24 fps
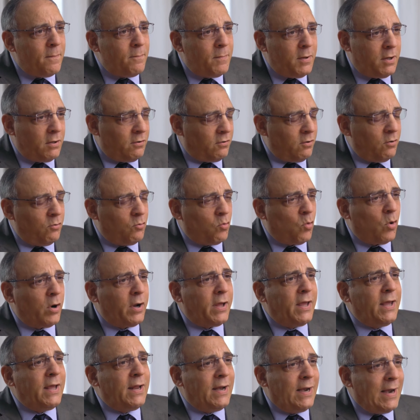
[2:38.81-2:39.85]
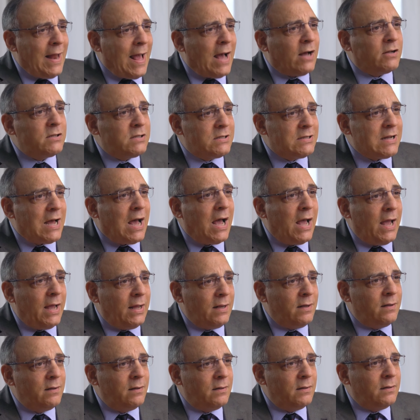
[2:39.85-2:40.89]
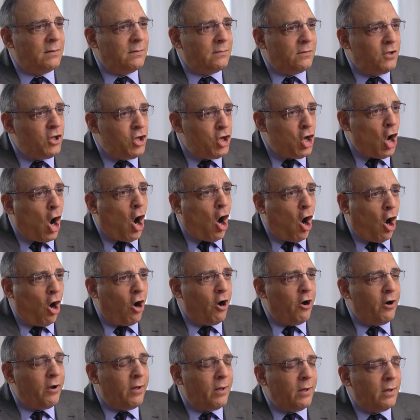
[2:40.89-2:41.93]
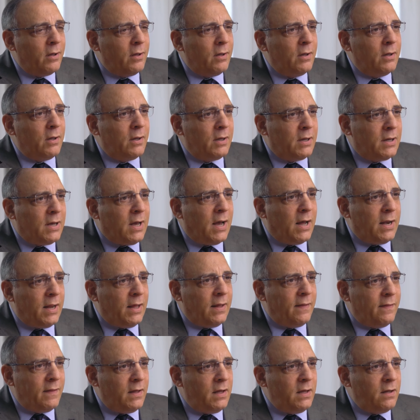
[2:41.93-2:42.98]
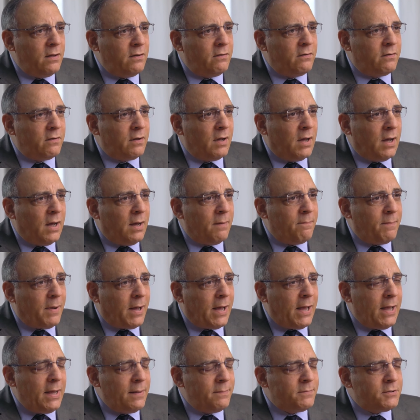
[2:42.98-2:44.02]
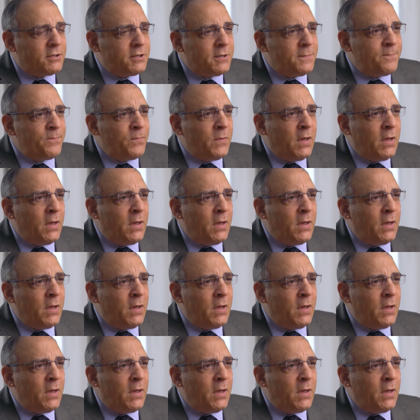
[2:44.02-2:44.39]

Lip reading: because he was working in an outside yard cutting these pipes.